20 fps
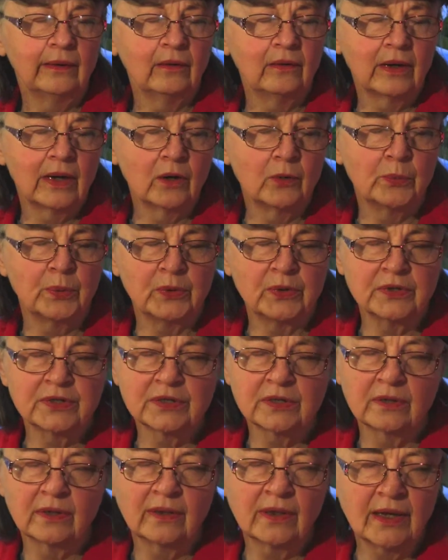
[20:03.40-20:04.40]

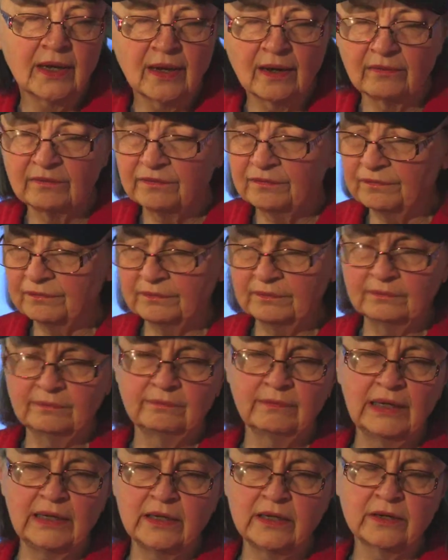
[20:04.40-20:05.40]
helpers, and they have
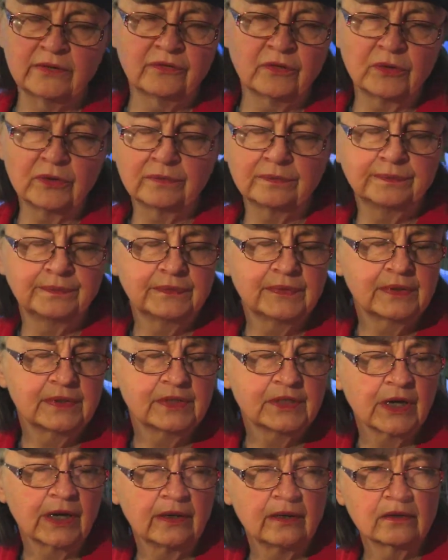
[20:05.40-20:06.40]
many different
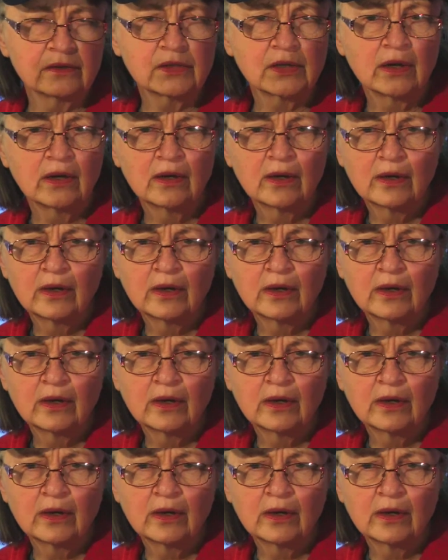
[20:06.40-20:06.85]
titles.